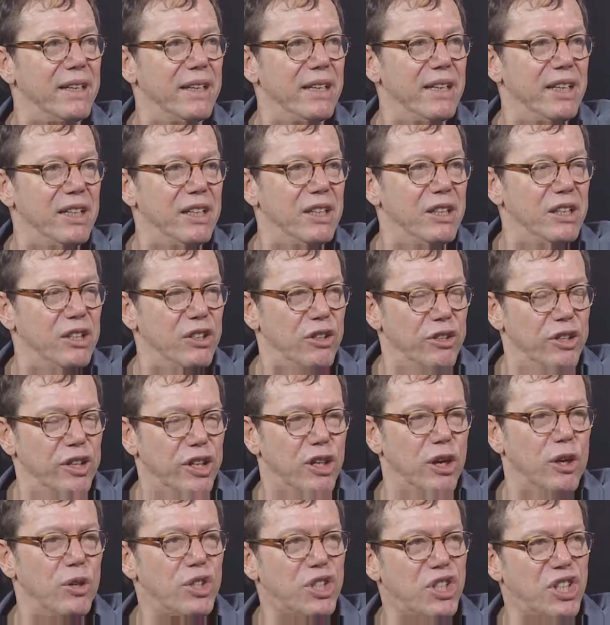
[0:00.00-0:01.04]
You're
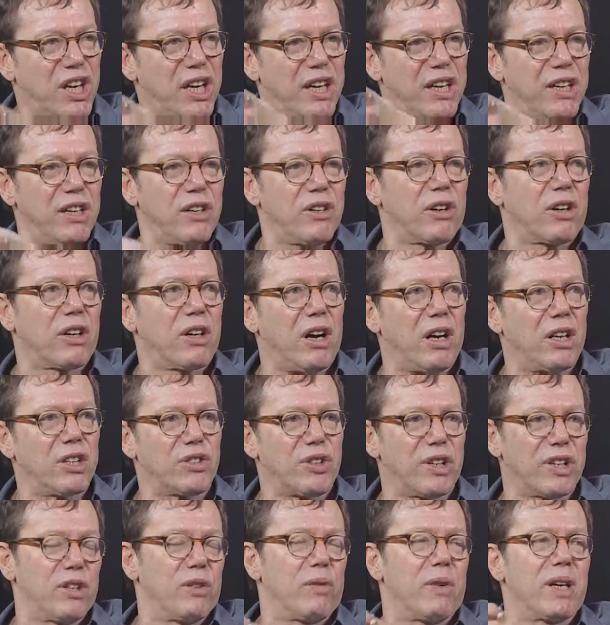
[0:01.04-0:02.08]
negotiating your
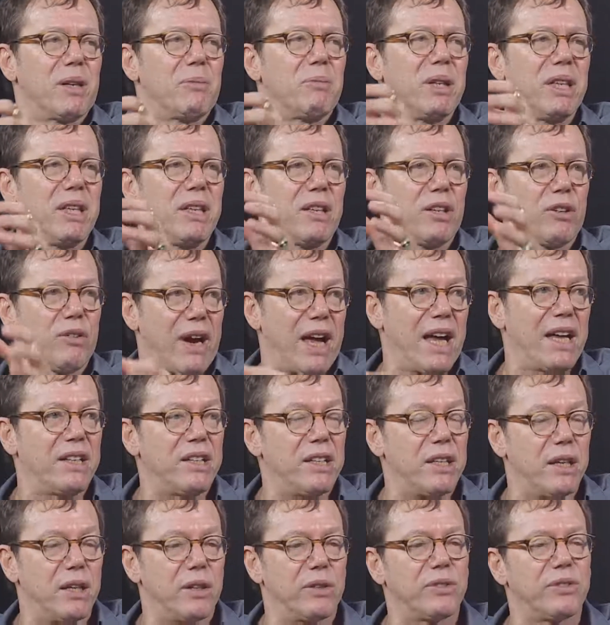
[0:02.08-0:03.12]
contract. You don't want to be
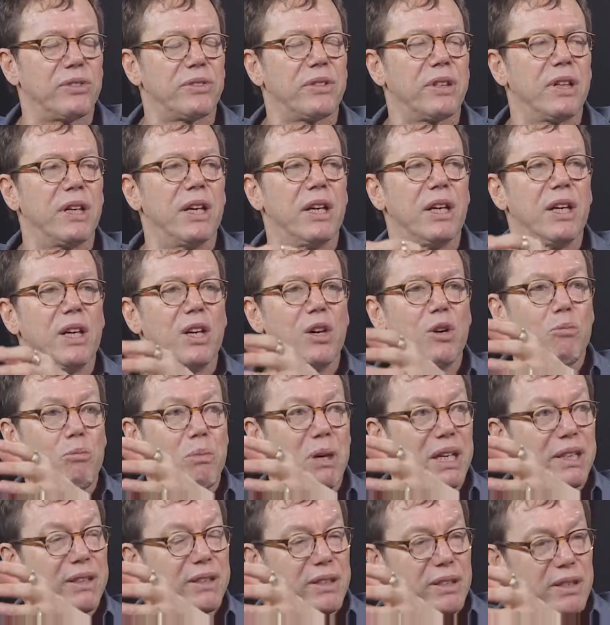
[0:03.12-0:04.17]
grandiose,
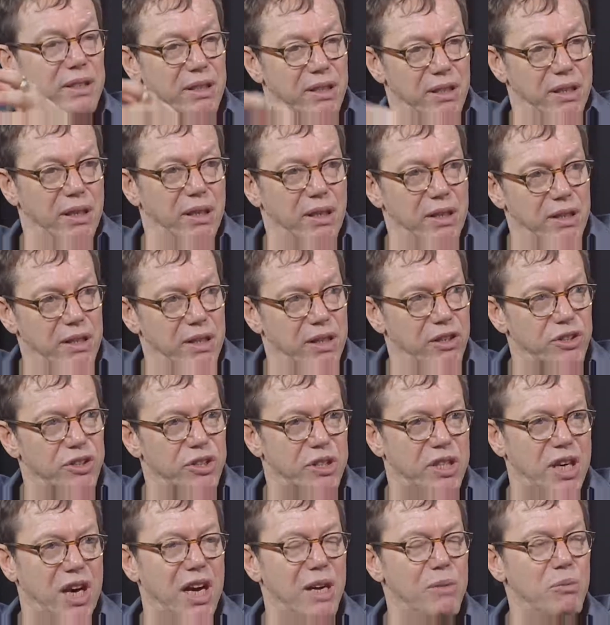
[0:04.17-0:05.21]
but here's a
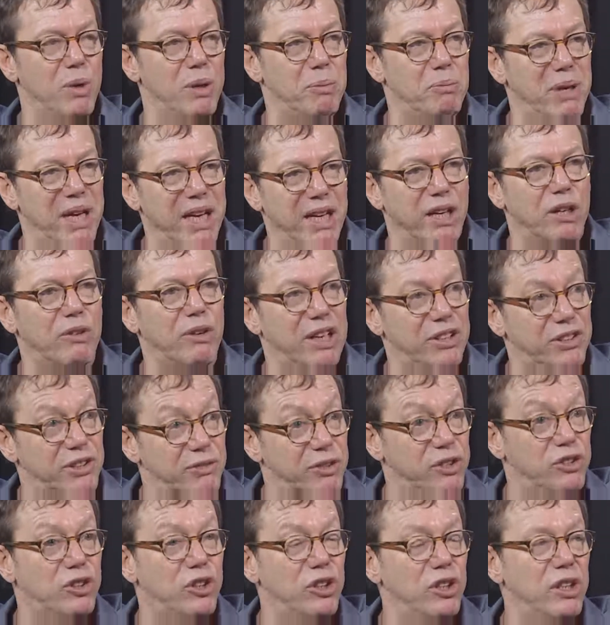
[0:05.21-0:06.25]
time when being aggressive
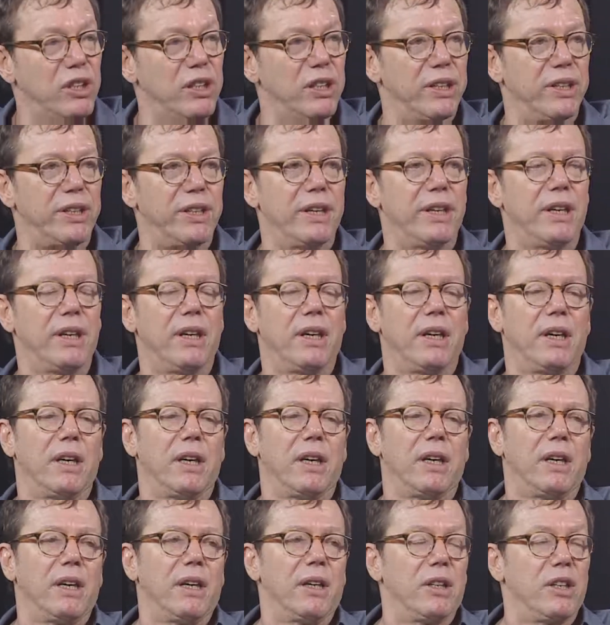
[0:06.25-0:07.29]
is good.
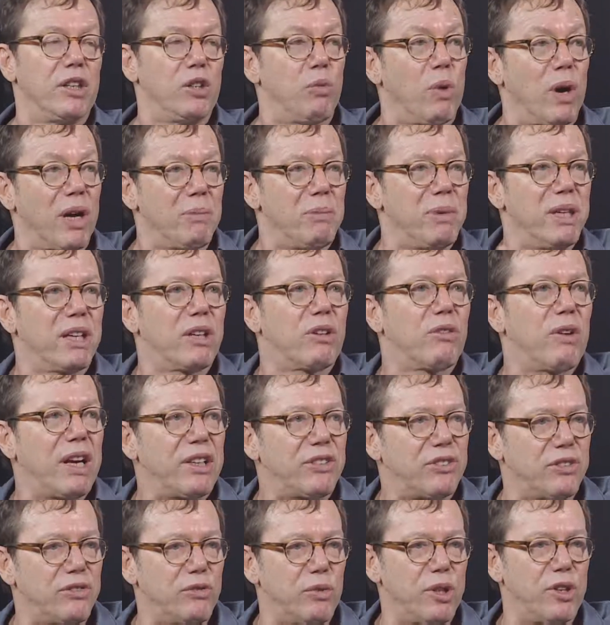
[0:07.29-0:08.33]
You want to be
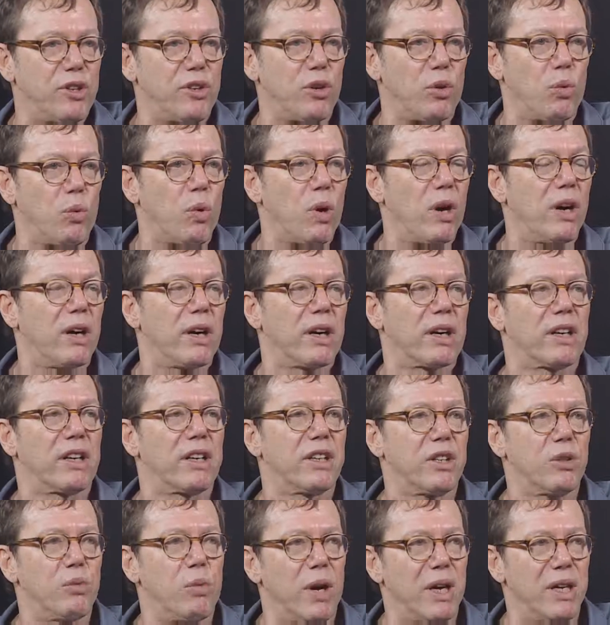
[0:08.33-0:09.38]
aggressive with your work.
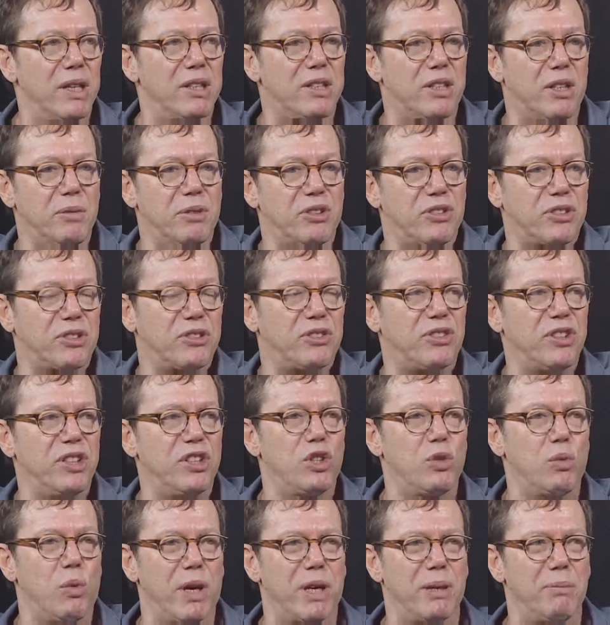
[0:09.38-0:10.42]
You want it to
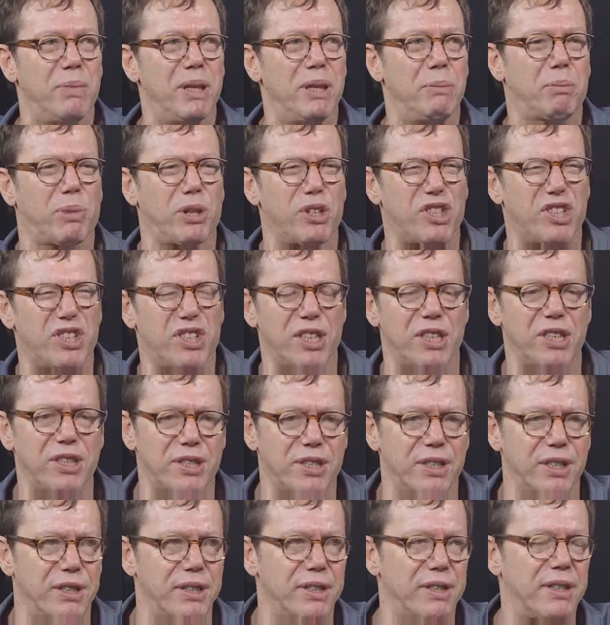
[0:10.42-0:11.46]
succeed. You want to be
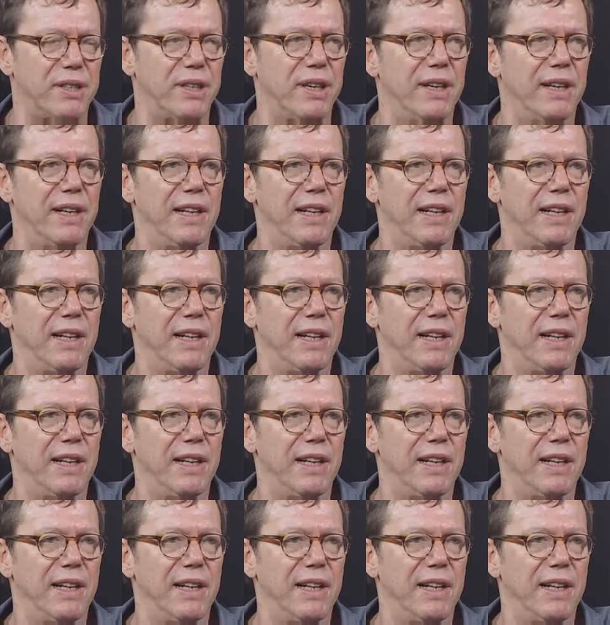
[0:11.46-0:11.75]
persistent.